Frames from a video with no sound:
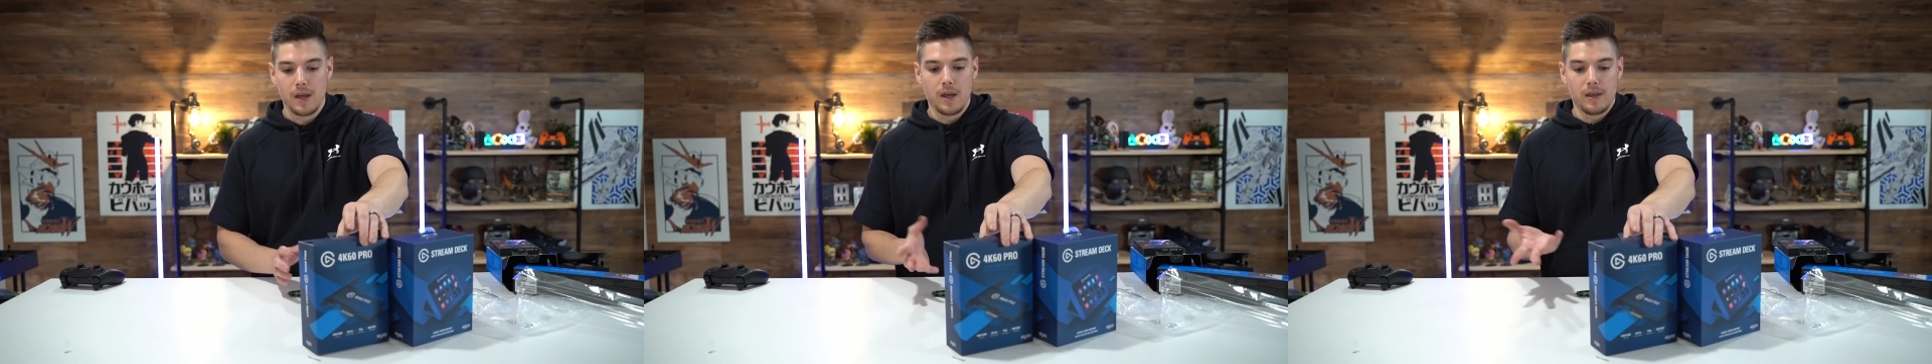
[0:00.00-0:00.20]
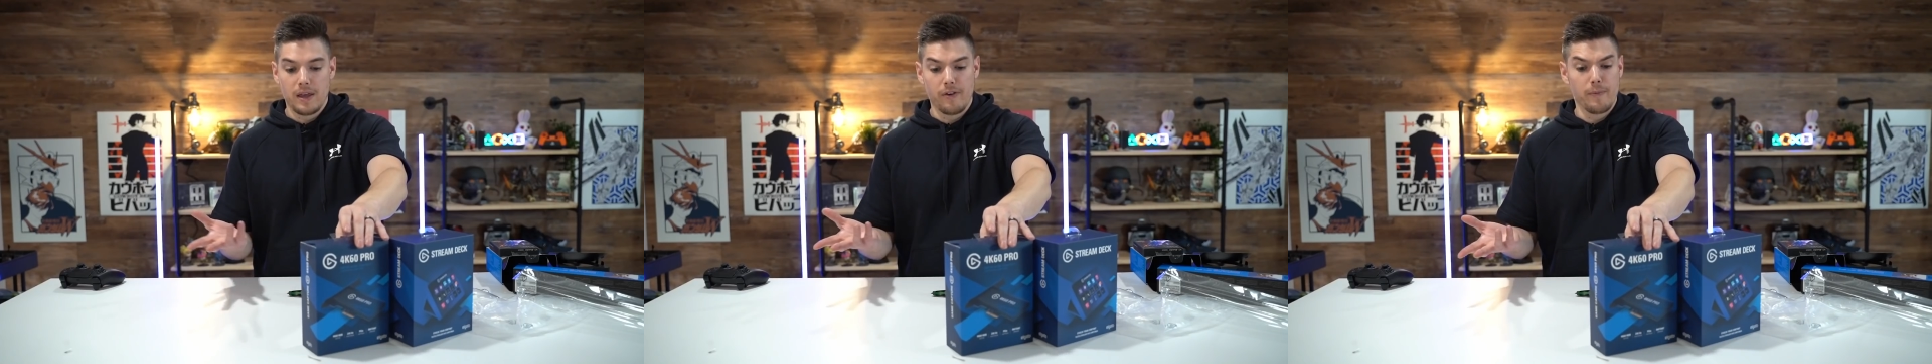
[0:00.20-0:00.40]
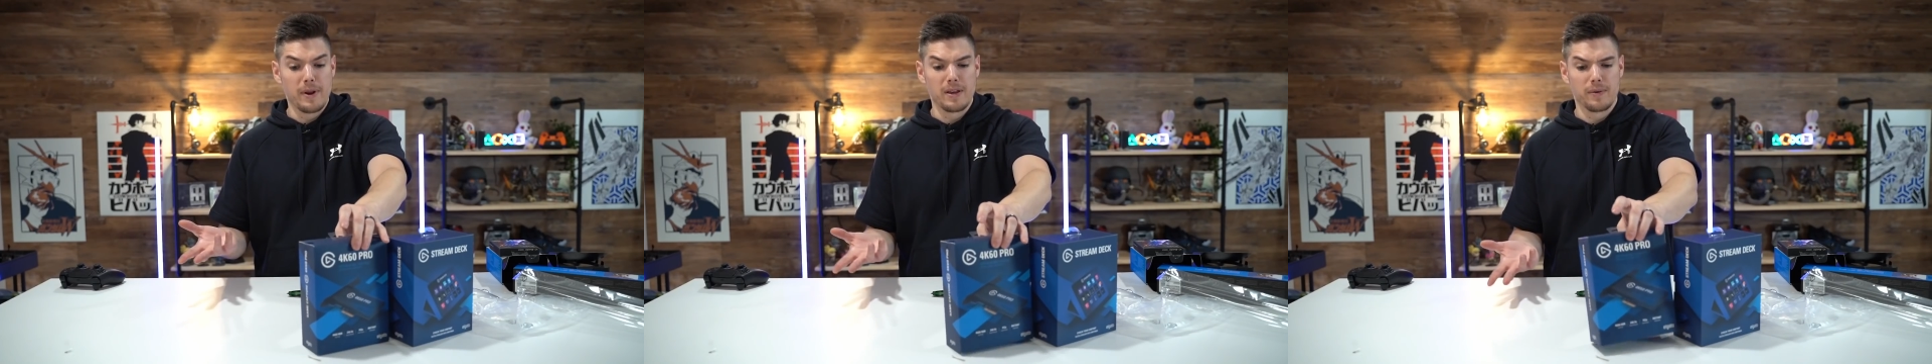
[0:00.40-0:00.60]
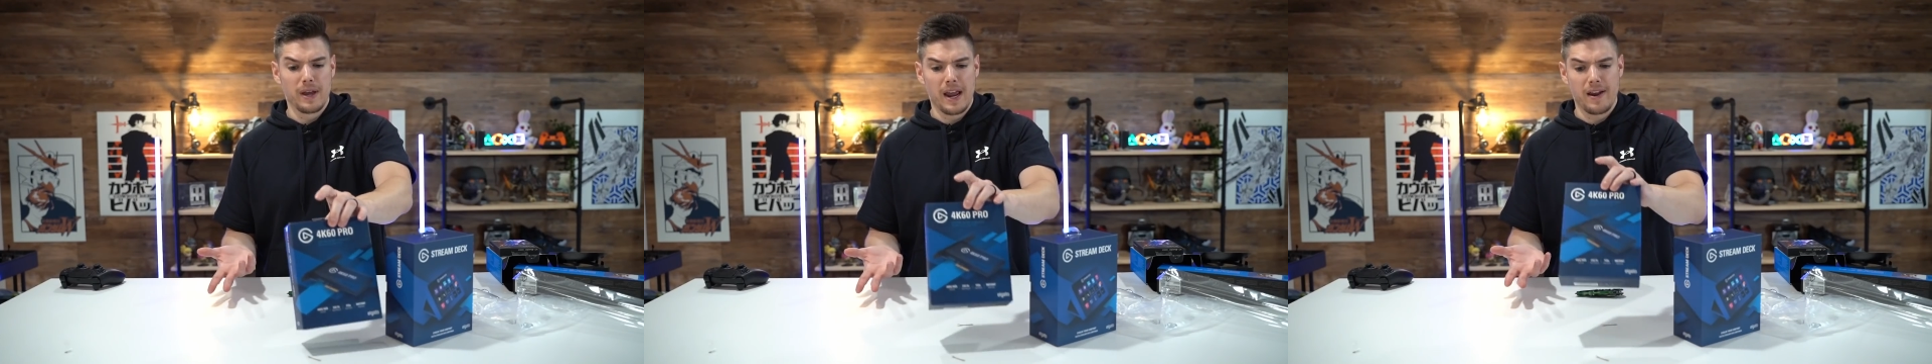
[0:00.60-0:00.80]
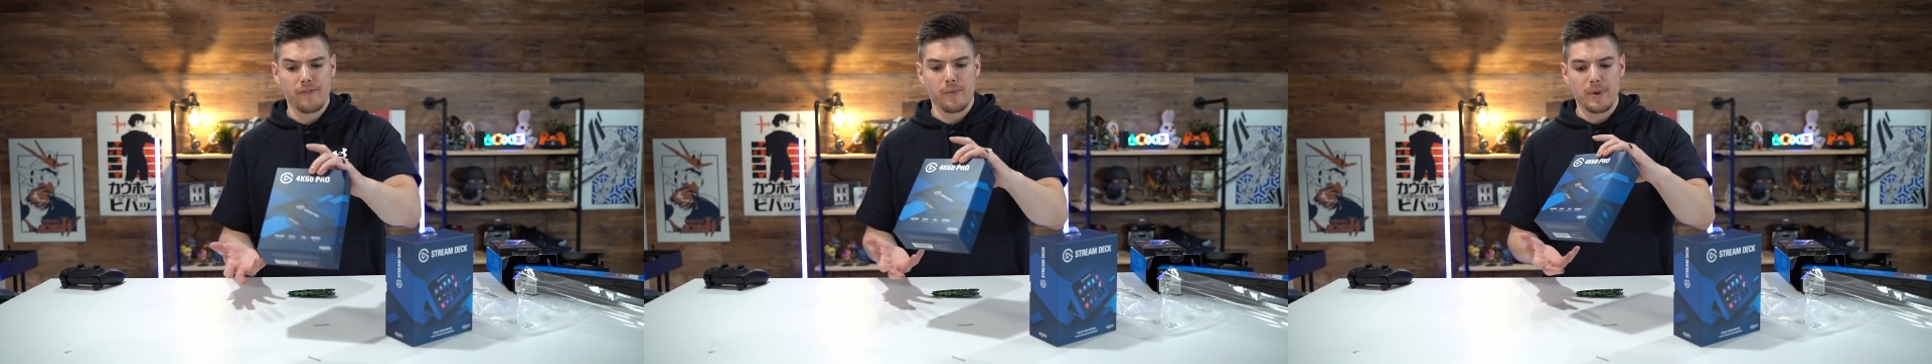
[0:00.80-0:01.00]
The
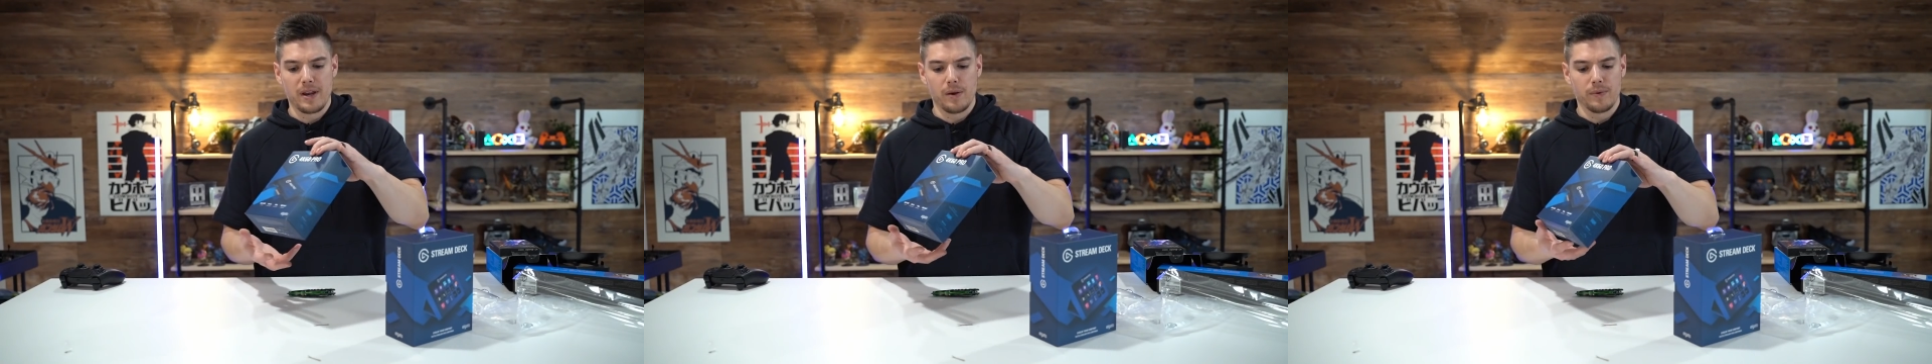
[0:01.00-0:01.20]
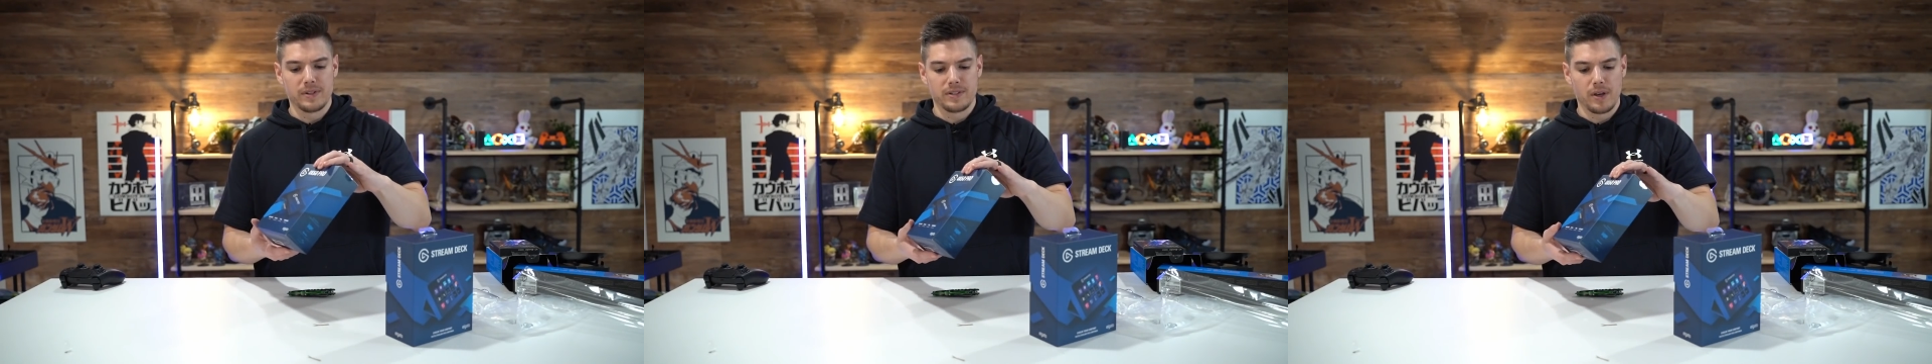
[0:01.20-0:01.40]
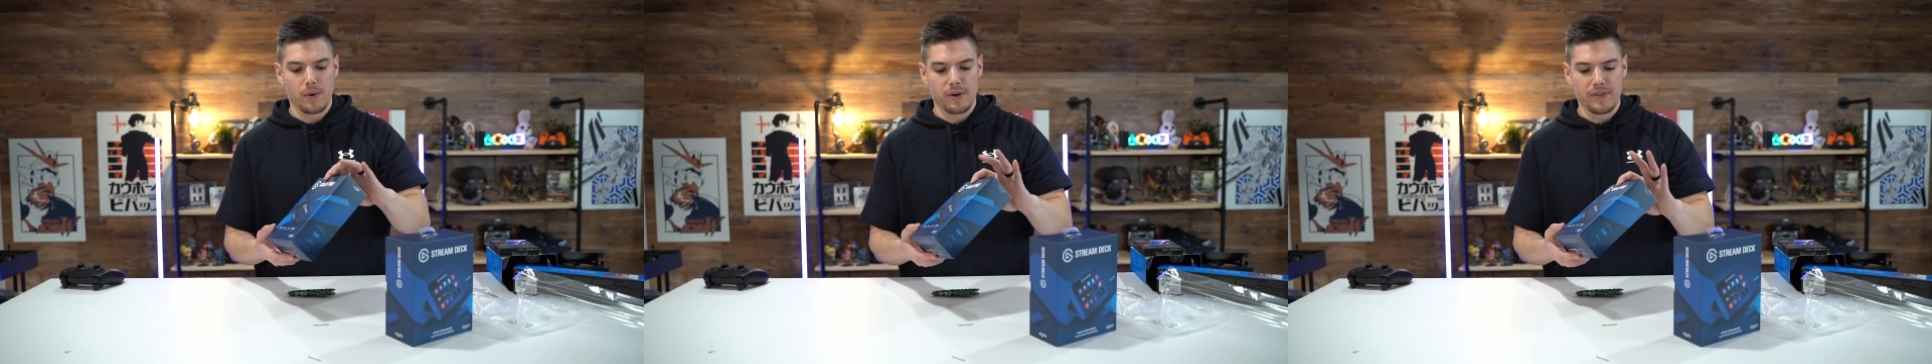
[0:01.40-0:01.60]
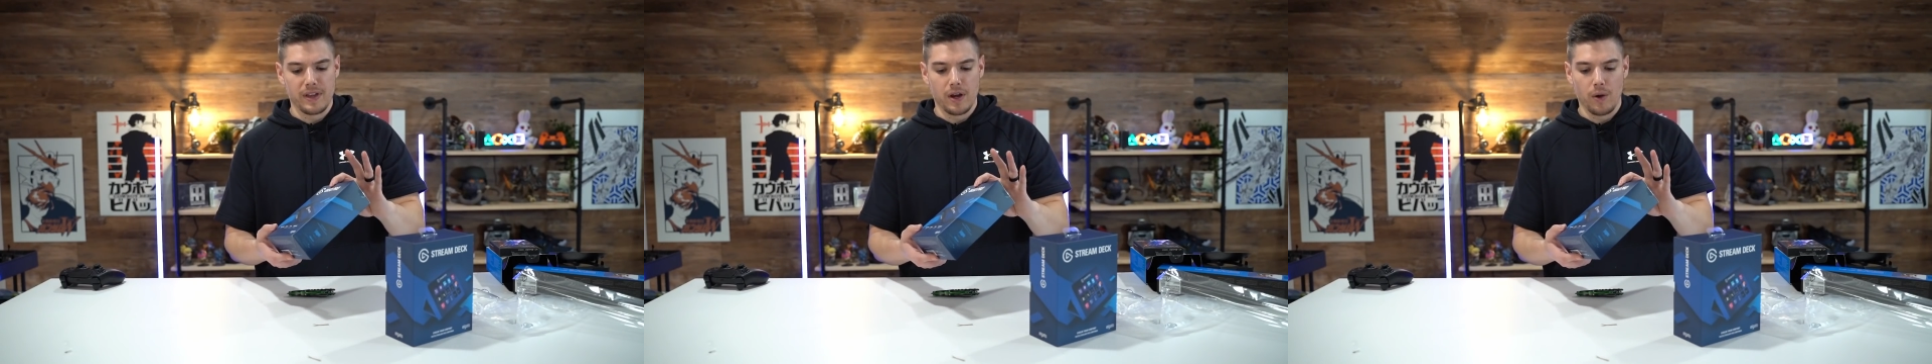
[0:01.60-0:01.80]
AVerMedia ones though are the